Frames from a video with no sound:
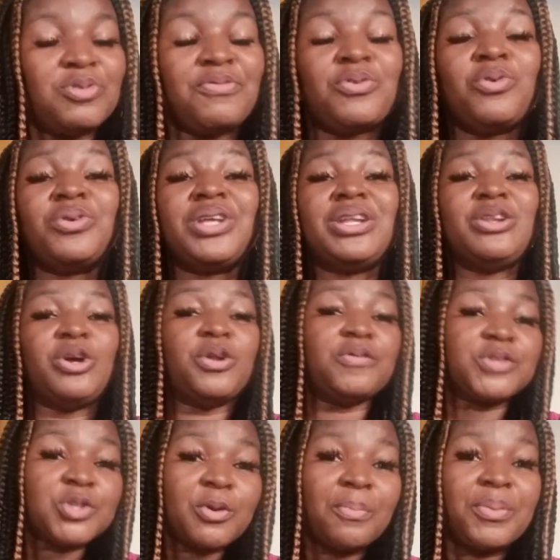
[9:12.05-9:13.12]
We've got a lot
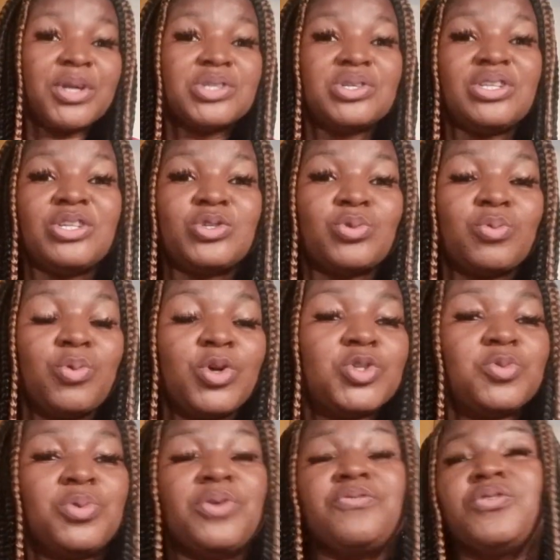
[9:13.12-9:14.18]
of topics you need to
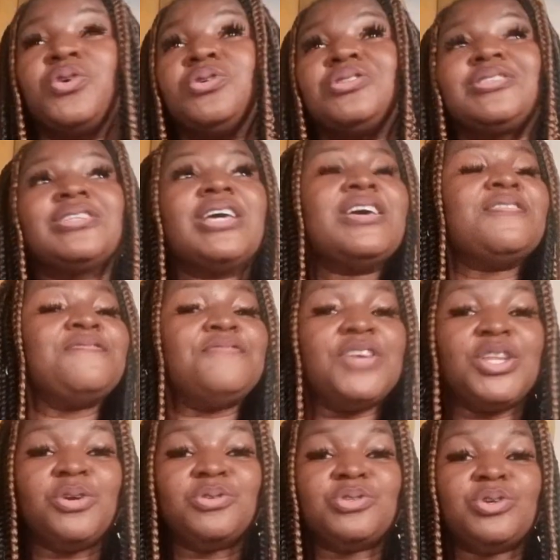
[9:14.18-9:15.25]
watch. We've got
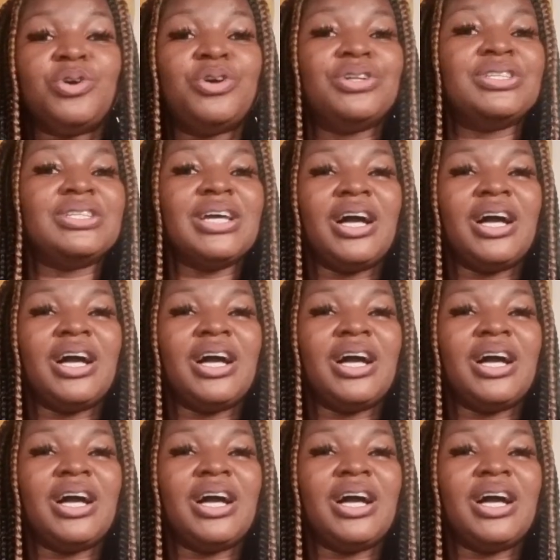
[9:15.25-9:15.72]
videos on...